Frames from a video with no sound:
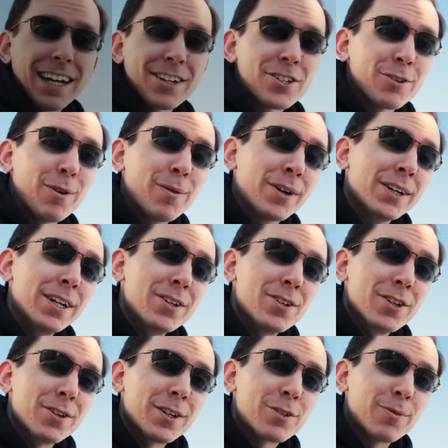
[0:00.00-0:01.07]
lecture, what we're going to
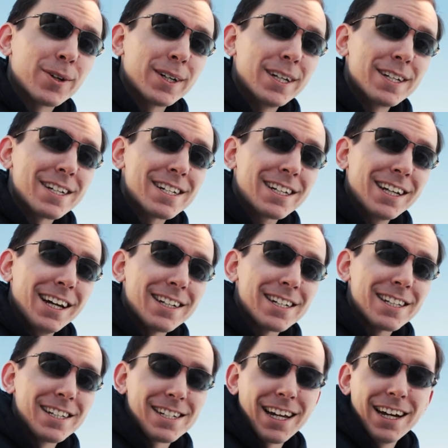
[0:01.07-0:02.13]
do is we're going to
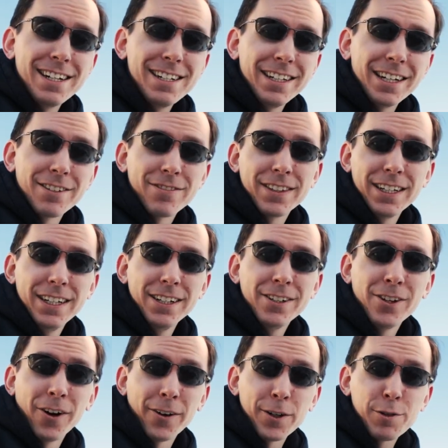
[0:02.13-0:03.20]
discuss this idea of the
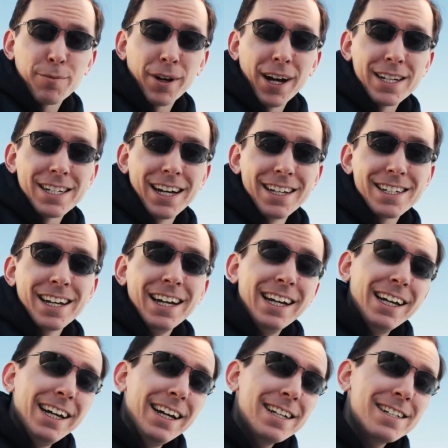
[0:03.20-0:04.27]
Garch process.
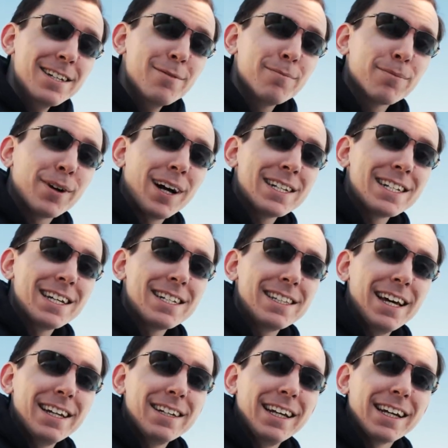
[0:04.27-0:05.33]
It's a process
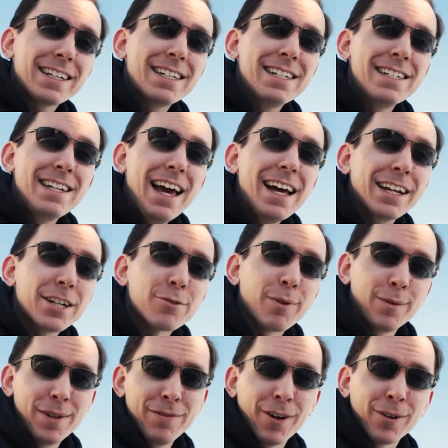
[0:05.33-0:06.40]
that extends
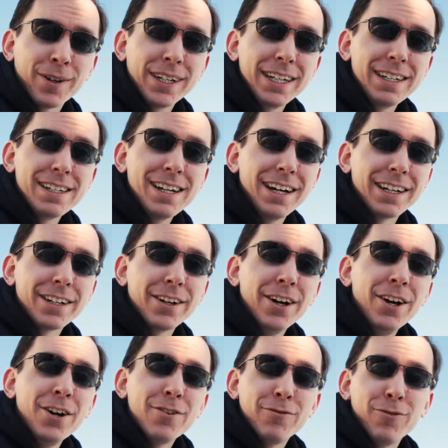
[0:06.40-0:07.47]
what we've already done
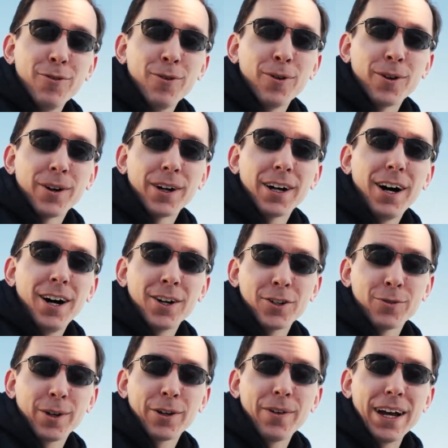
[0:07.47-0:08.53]
for
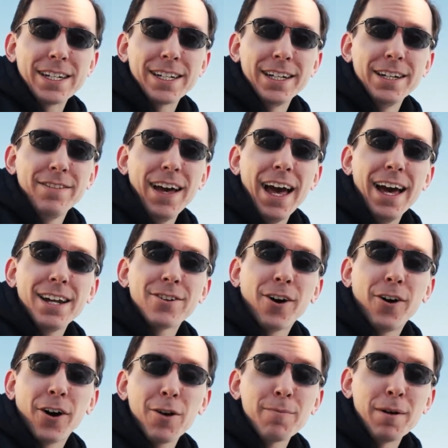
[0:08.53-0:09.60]
autoregressive and
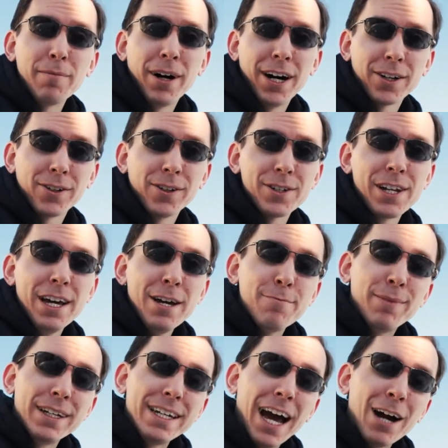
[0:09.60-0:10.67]
ARMA models,
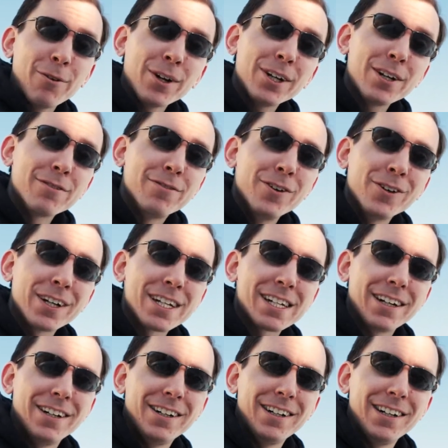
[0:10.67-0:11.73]
but now we're going to
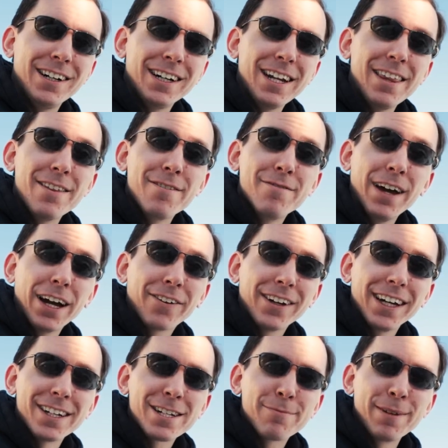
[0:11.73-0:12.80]
focus on the
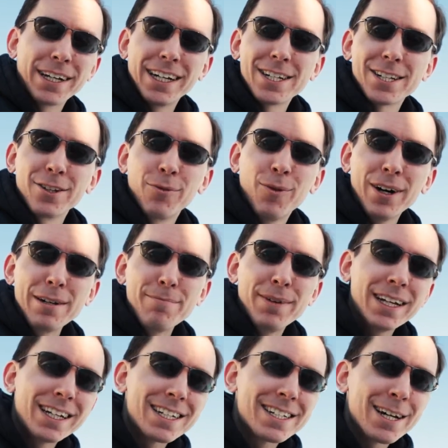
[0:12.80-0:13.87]
variance because the one
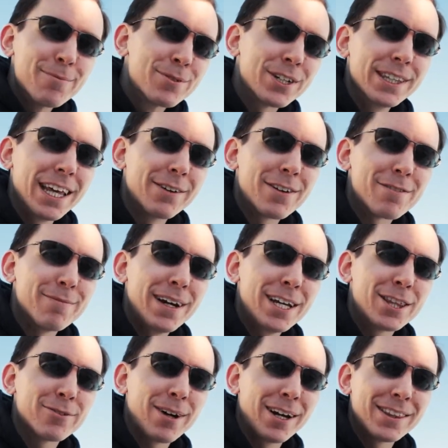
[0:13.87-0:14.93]
big assumption that we've
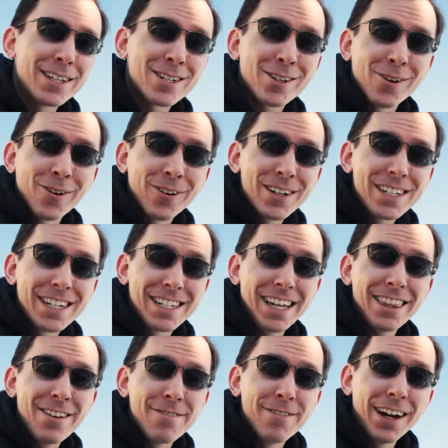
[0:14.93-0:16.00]
made throughout this course is
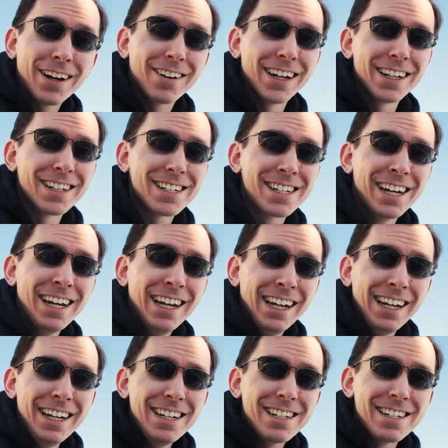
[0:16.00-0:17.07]
that the variance
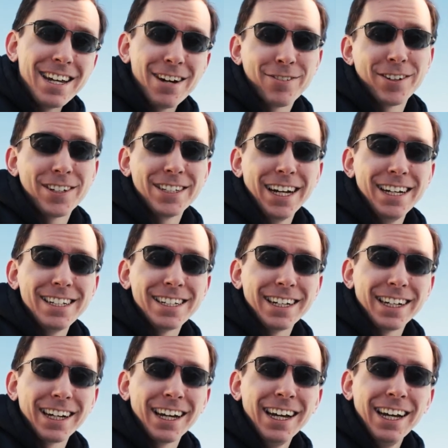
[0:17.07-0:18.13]
is never
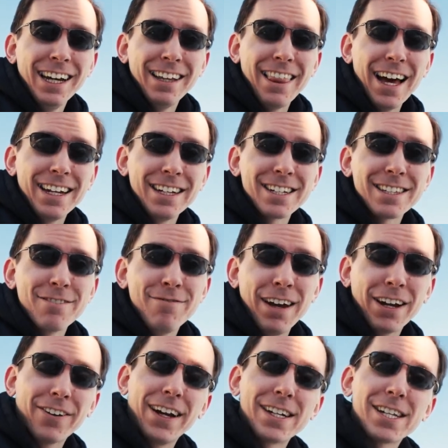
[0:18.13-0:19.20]
changing. That is the
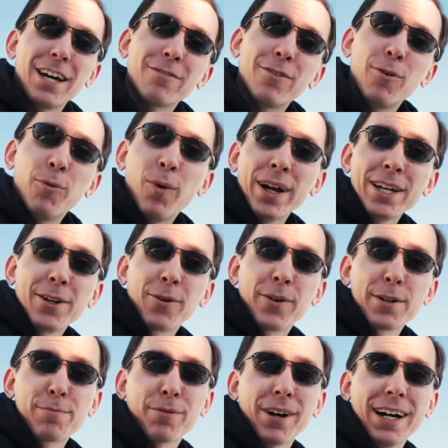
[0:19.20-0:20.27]
variance of the white
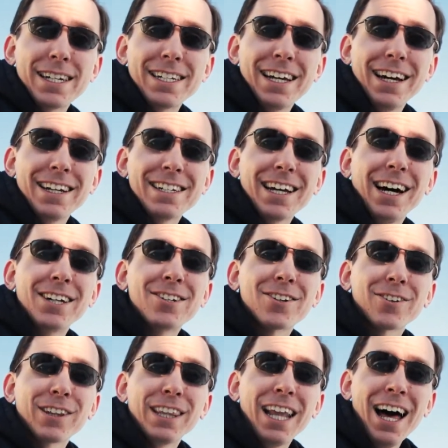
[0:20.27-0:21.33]
noise process
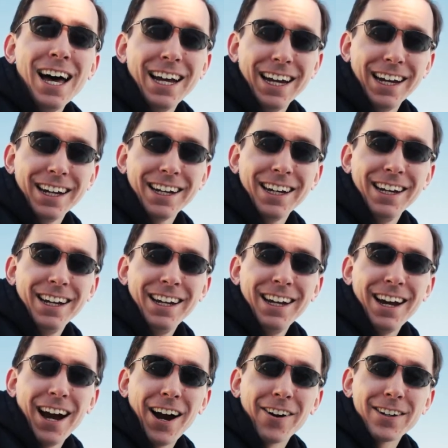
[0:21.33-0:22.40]
underlying
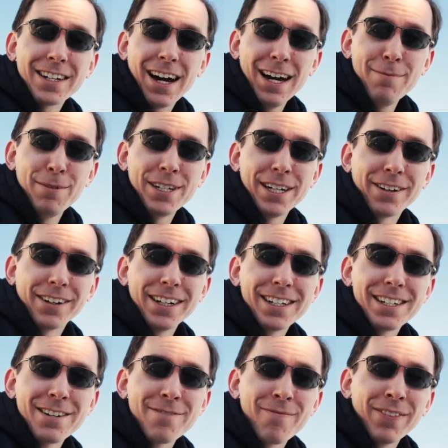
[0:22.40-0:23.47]
our time
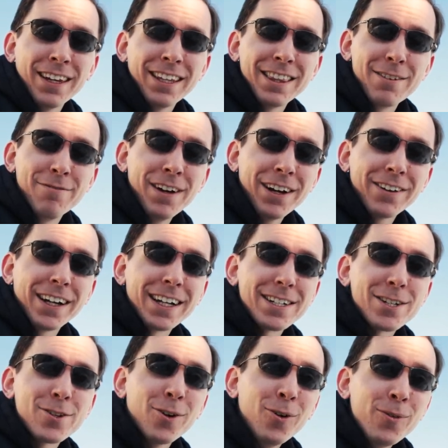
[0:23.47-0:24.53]
series, the
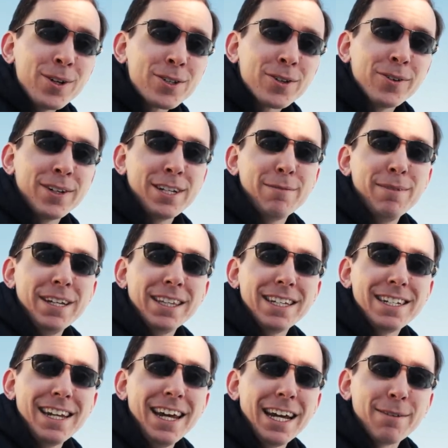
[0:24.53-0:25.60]
variance is always going to be the
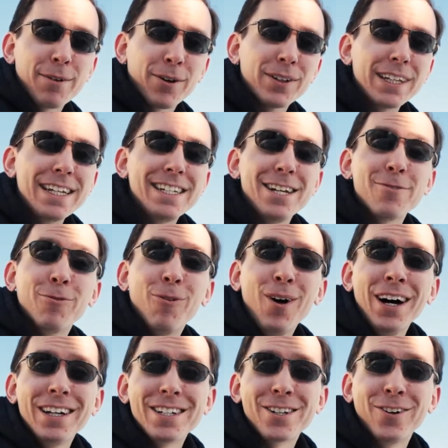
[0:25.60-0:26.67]
same, or at least it
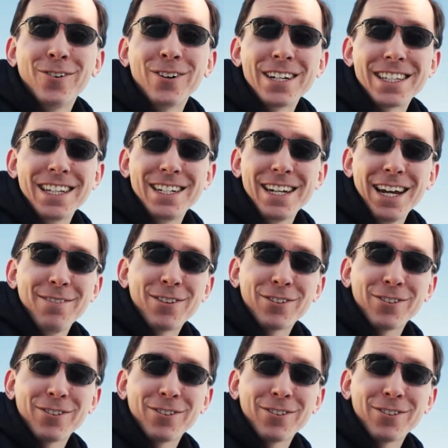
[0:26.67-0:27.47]
was always the same